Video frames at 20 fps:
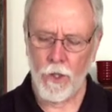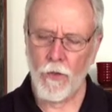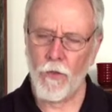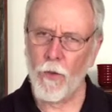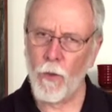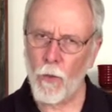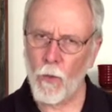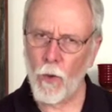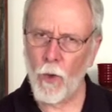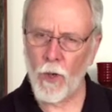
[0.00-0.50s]

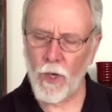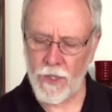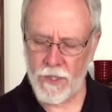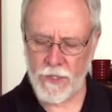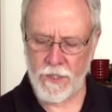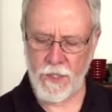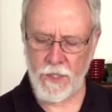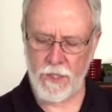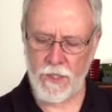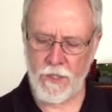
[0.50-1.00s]
The war, he
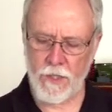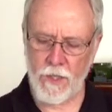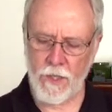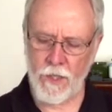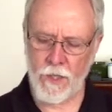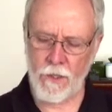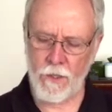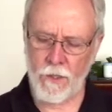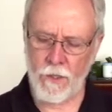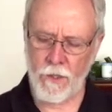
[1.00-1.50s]
says
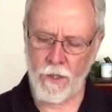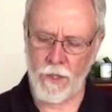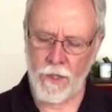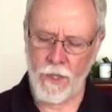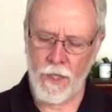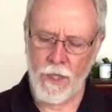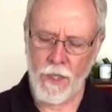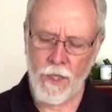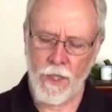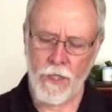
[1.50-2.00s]
there,
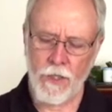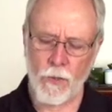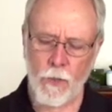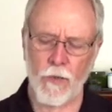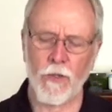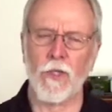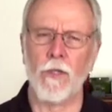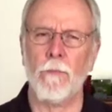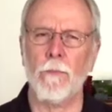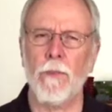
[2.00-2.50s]
is
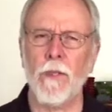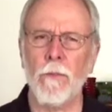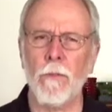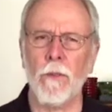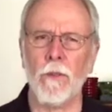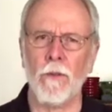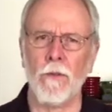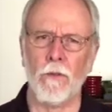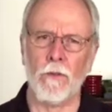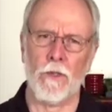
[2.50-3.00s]
what the
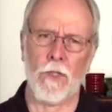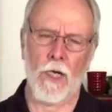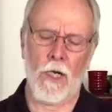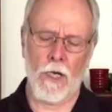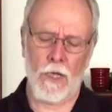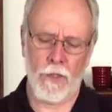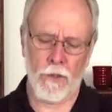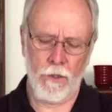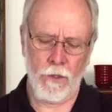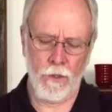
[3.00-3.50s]
biblical
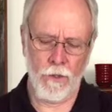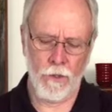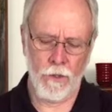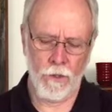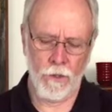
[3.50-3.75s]
God